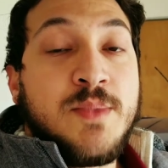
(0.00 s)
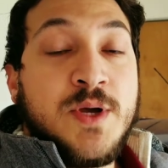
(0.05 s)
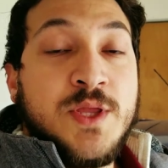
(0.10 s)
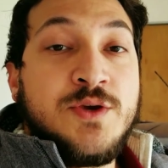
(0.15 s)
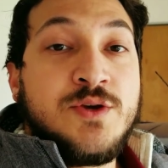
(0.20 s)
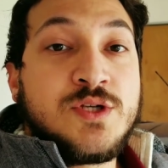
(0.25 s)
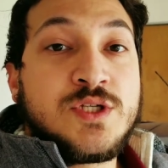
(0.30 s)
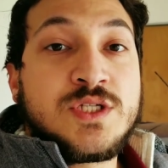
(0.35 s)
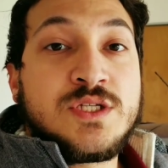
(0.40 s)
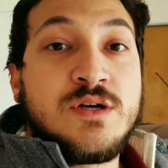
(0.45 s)
but
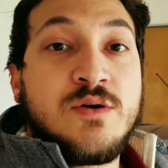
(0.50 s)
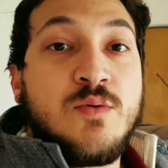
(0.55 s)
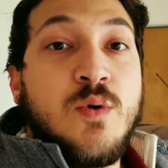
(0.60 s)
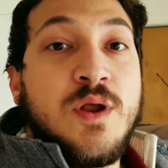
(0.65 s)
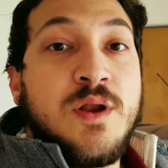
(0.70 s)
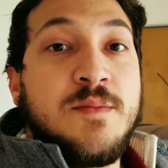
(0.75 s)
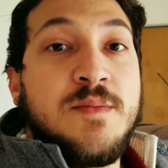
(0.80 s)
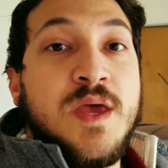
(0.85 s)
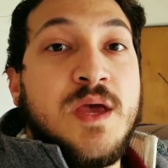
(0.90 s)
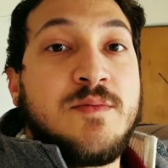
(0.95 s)
you still
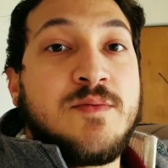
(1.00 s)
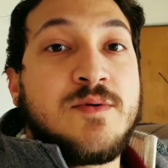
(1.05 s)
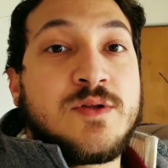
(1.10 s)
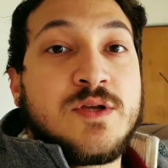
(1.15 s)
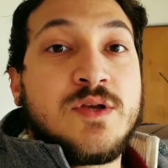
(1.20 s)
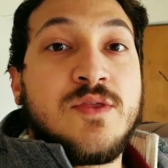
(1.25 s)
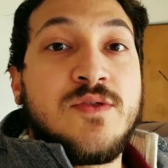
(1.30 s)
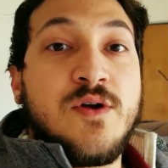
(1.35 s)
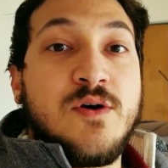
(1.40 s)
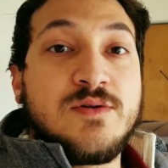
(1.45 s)
want to be able
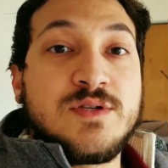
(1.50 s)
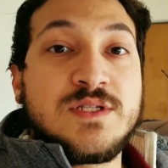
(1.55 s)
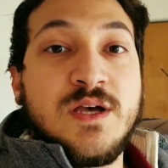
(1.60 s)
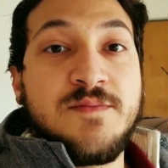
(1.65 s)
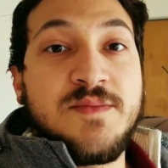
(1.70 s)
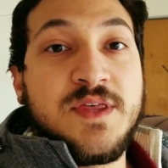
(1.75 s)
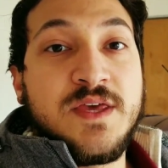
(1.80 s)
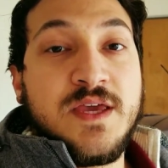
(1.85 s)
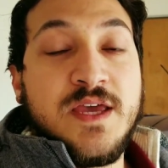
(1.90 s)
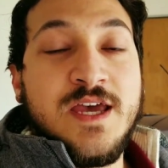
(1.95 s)
to throw
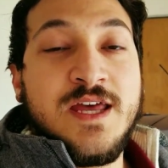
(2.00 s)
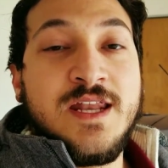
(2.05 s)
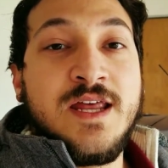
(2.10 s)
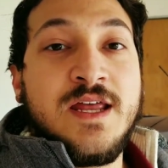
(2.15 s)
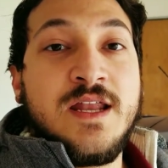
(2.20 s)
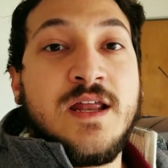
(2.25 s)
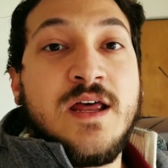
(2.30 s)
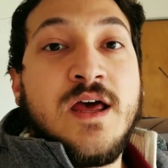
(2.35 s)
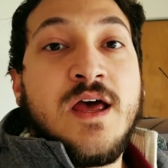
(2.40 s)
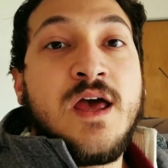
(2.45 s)
something in
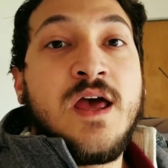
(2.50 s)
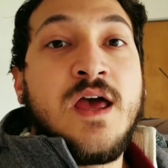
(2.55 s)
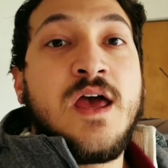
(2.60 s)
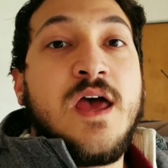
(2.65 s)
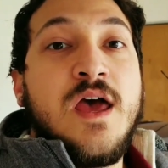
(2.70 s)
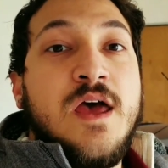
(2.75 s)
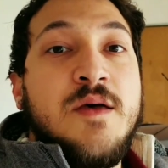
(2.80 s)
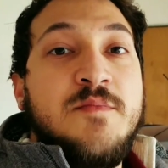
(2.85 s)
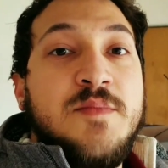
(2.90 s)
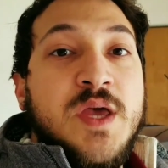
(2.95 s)
it
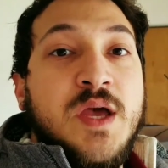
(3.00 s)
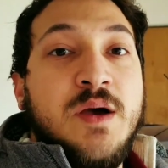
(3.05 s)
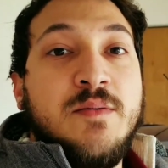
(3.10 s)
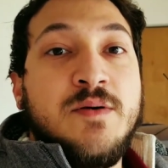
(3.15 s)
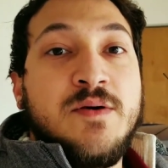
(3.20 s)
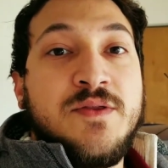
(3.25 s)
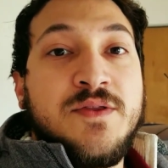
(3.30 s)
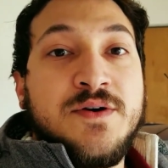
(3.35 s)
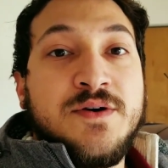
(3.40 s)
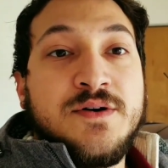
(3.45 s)
and be
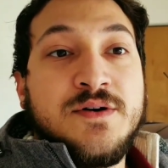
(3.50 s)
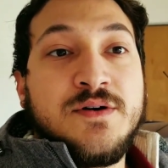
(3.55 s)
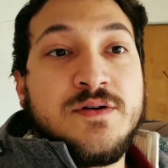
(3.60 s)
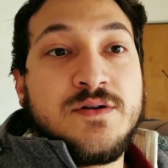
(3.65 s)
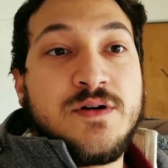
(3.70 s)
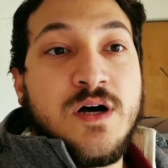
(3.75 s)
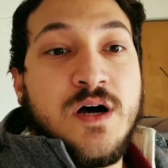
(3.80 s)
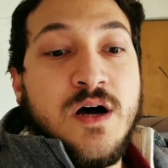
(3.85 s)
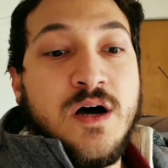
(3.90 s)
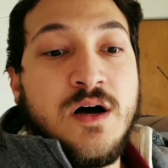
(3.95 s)
able
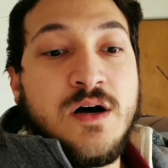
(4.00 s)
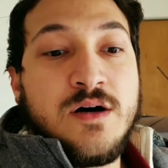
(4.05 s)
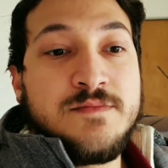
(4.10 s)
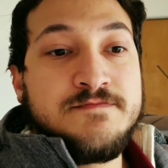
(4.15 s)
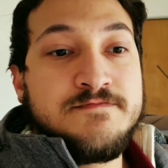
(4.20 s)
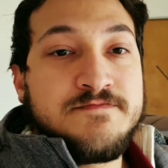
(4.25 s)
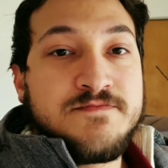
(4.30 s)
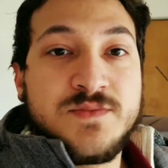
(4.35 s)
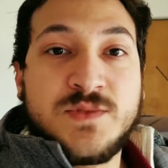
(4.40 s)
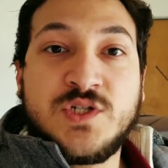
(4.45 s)

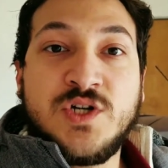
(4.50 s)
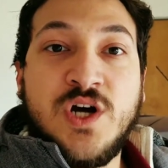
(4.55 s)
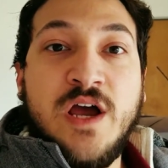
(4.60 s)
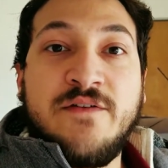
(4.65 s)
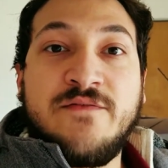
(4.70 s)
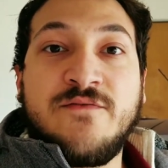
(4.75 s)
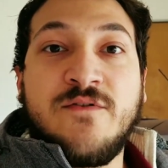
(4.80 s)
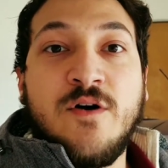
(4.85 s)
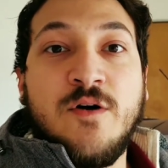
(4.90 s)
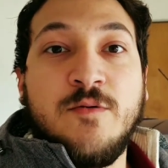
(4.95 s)
to
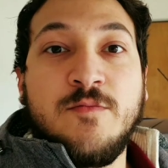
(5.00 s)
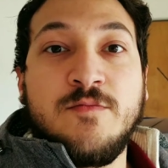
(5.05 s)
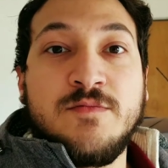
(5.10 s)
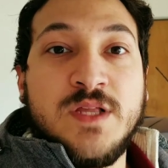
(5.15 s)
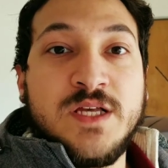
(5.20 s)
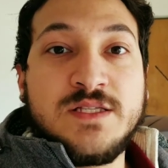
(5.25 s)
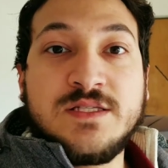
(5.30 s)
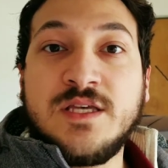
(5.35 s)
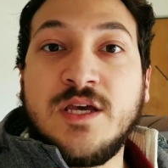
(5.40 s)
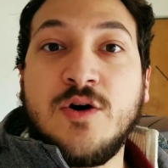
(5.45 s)
drive from,
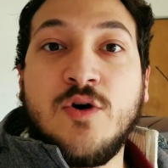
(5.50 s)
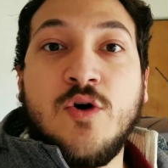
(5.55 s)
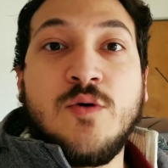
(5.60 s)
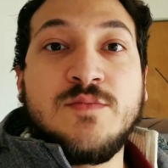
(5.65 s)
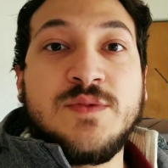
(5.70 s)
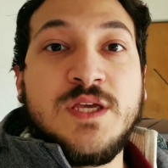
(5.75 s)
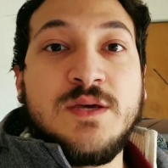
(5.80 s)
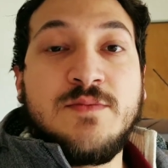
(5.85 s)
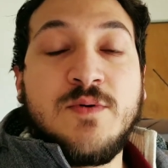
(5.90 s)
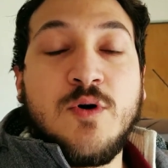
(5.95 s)
let's say,
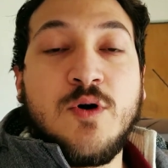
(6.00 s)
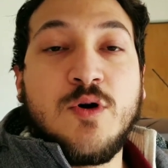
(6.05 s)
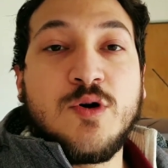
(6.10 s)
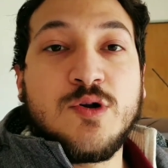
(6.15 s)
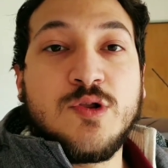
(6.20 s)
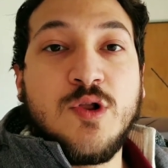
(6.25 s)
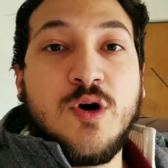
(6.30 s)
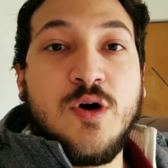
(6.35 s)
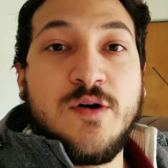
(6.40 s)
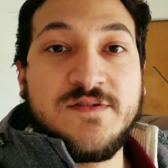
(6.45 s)
Home Depot
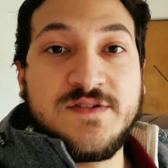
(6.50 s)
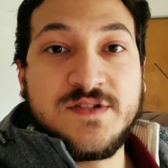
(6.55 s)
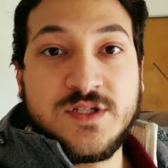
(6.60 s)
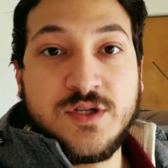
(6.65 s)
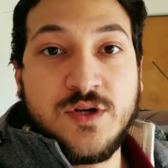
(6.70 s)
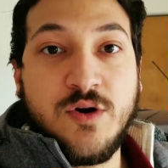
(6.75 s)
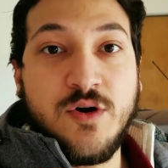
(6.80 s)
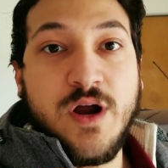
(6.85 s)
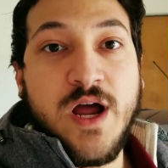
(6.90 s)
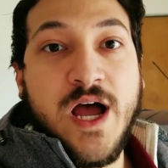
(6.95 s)
or Lowe's
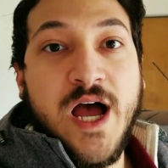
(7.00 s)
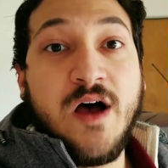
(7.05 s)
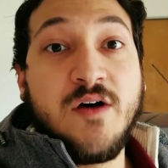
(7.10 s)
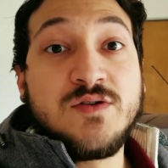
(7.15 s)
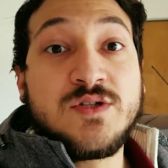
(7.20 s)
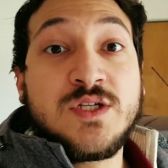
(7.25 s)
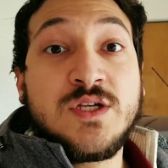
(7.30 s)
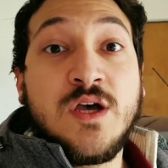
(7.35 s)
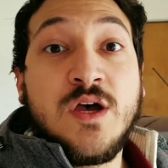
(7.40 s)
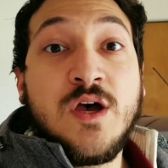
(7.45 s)
to your
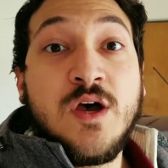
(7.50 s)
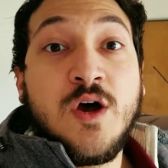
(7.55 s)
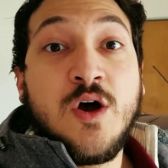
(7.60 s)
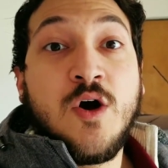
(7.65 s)
house,